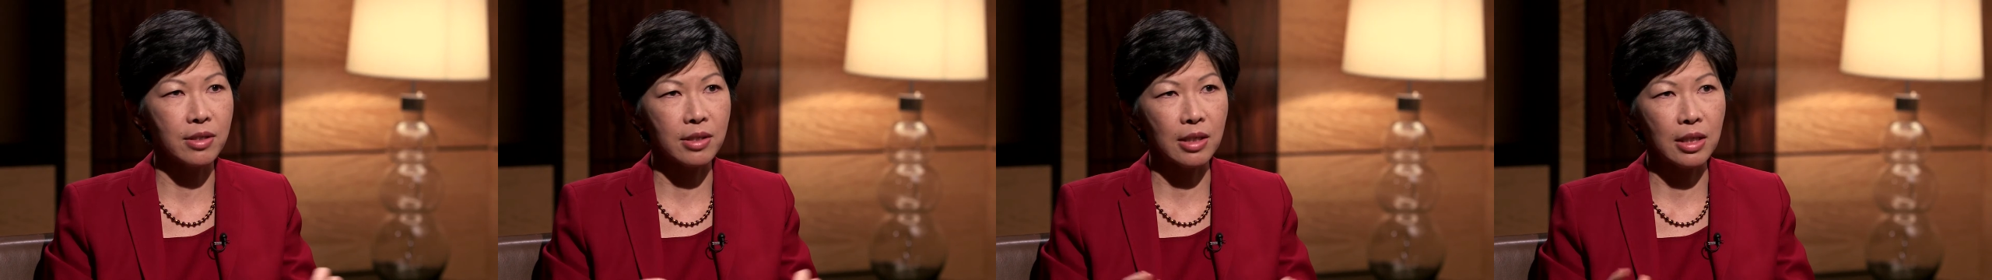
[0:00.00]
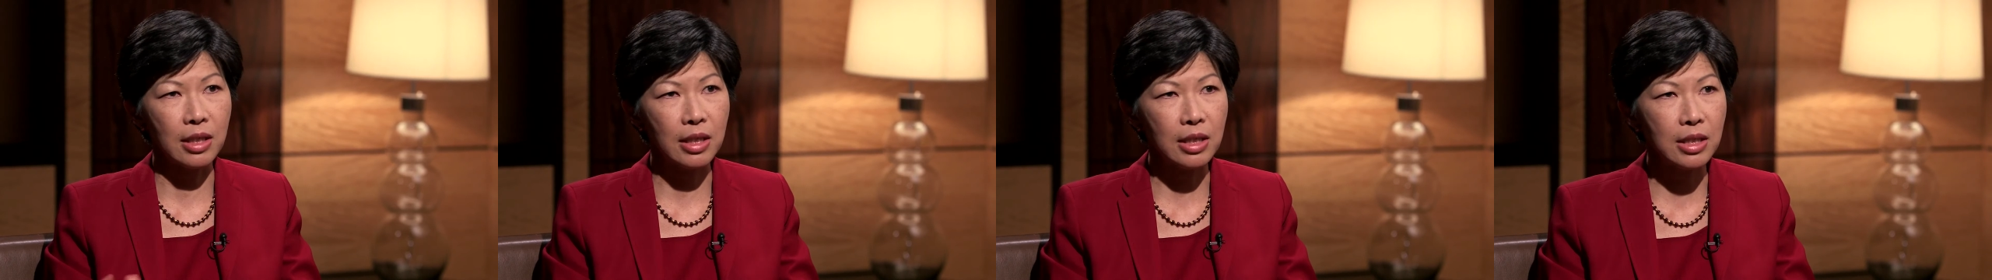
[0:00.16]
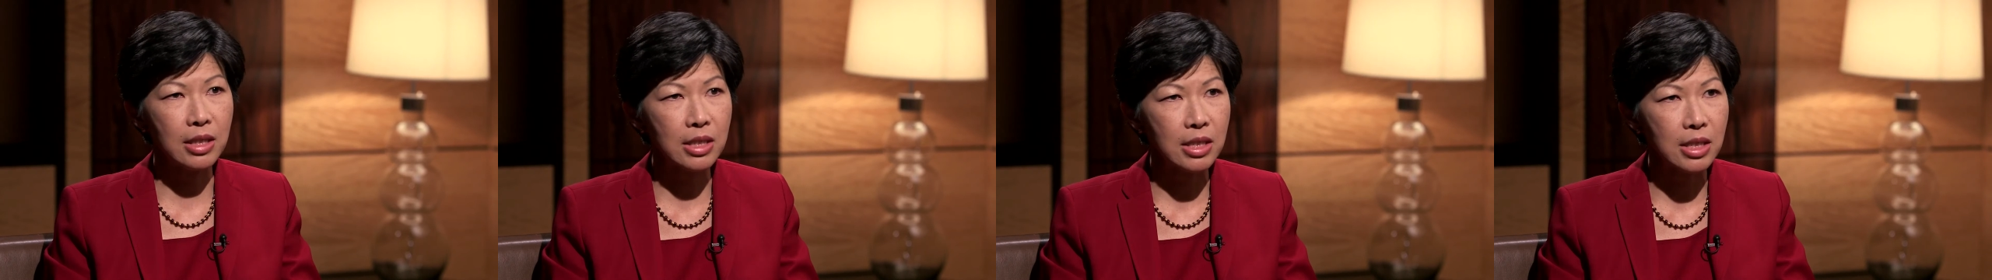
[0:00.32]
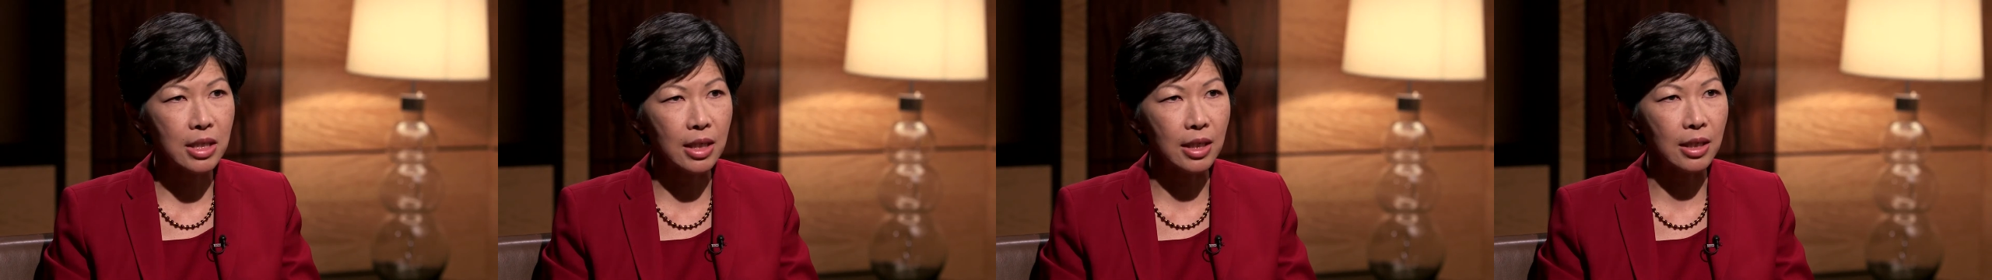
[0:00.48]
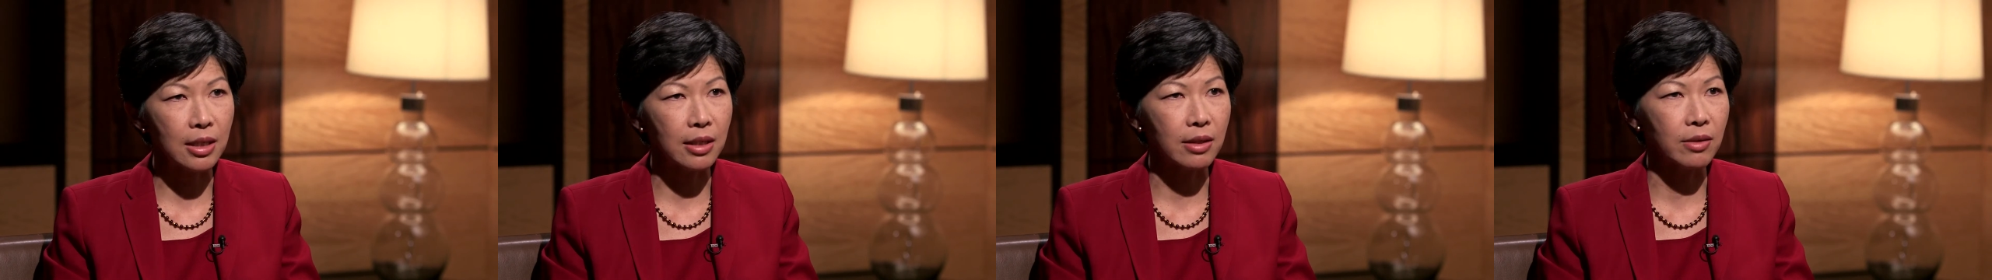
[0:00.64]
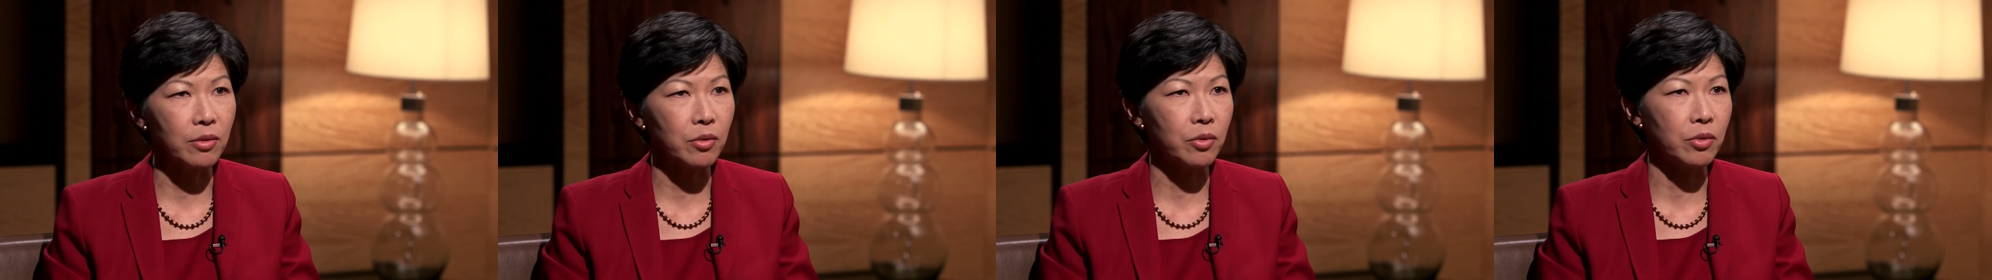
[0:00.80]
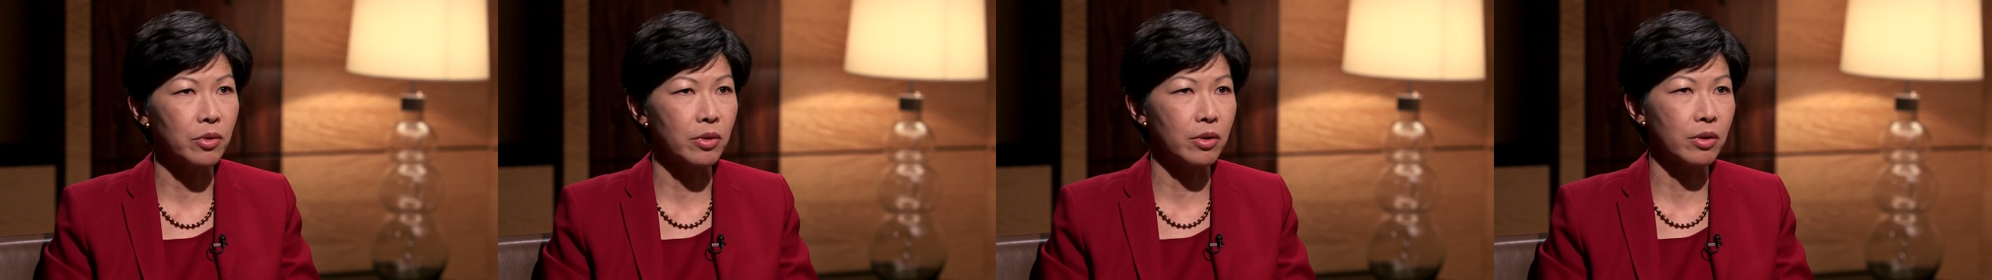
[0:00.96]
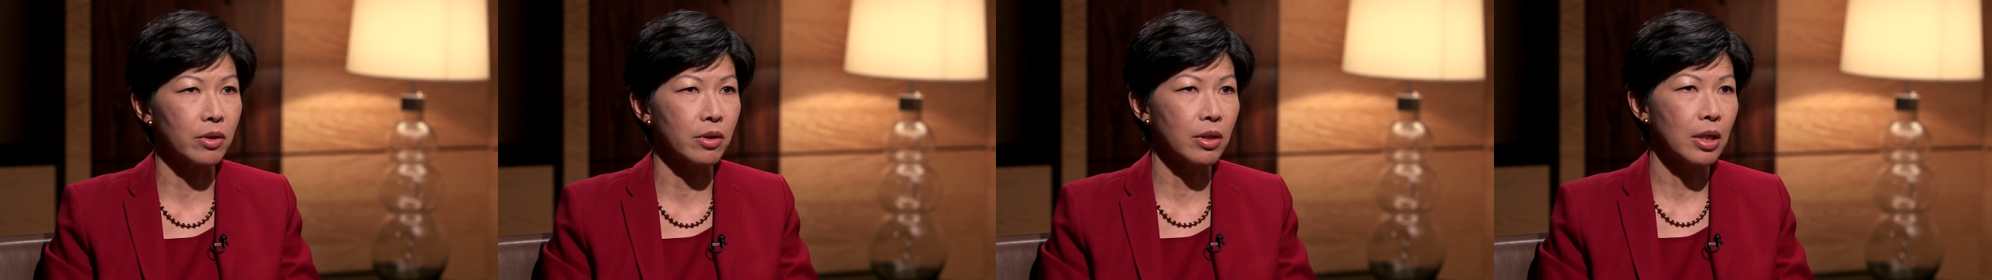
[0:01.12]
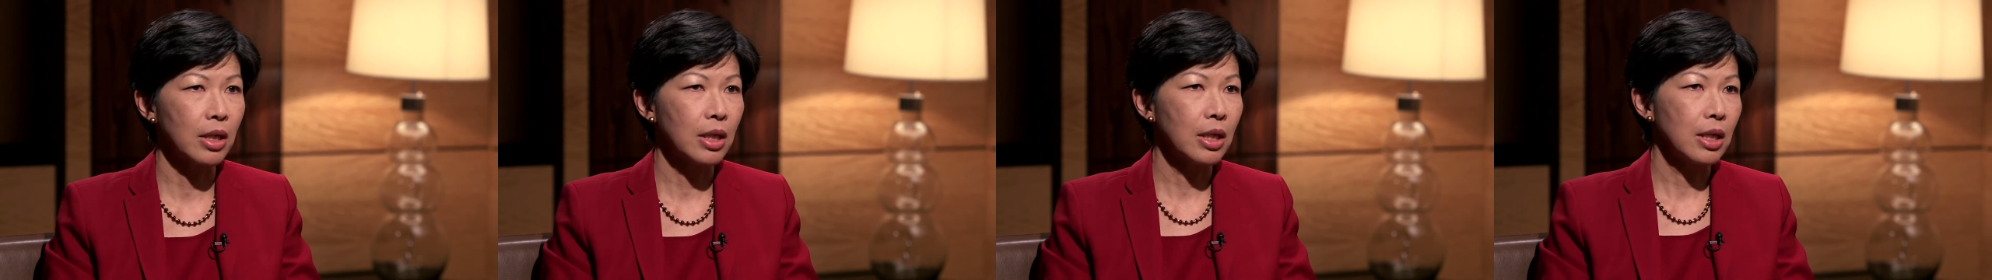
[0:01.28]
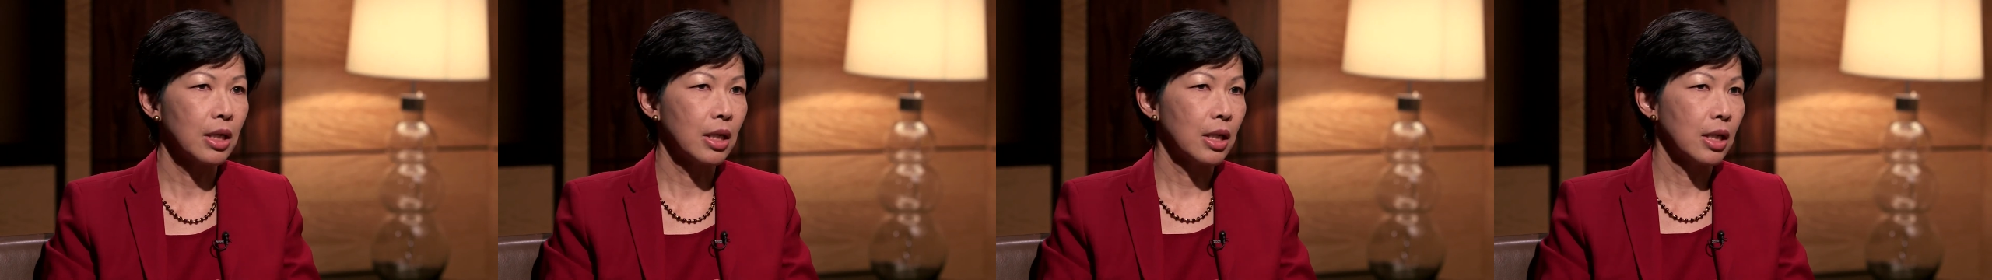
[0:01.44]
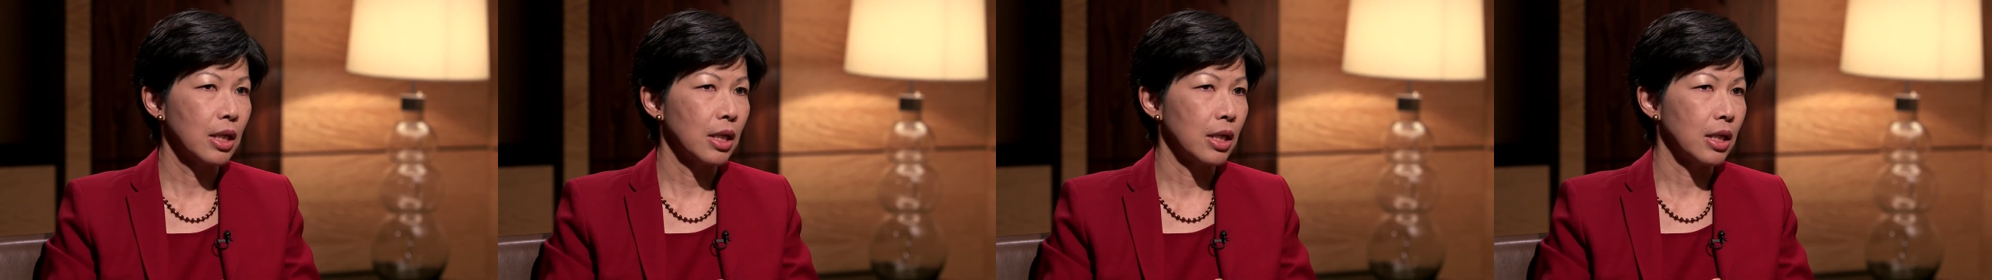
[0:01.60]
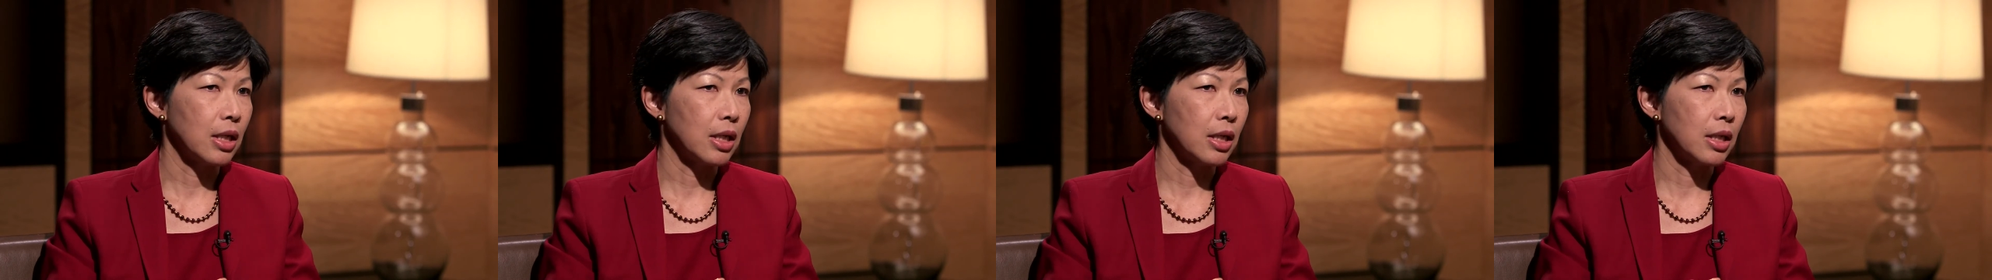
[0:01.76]
say, India, or
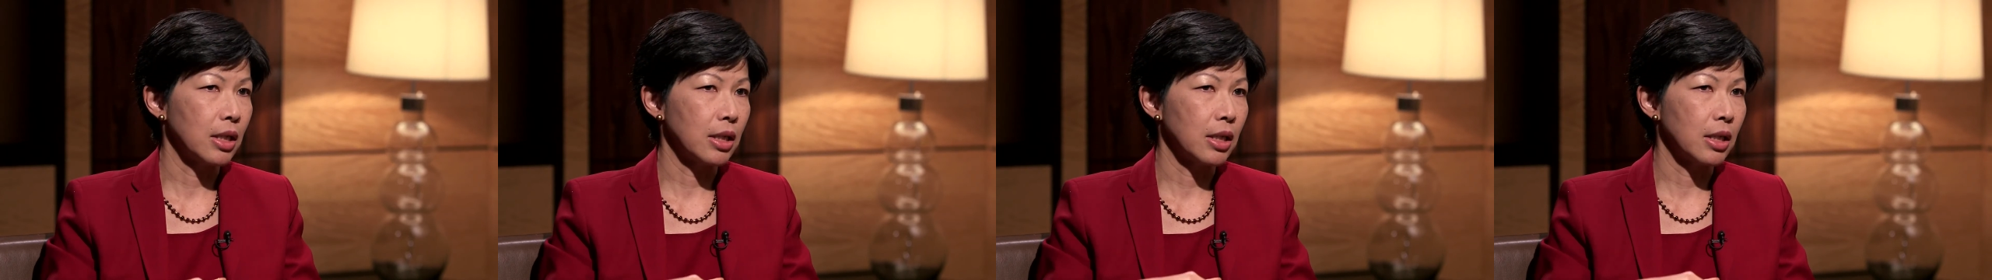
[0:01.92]
um,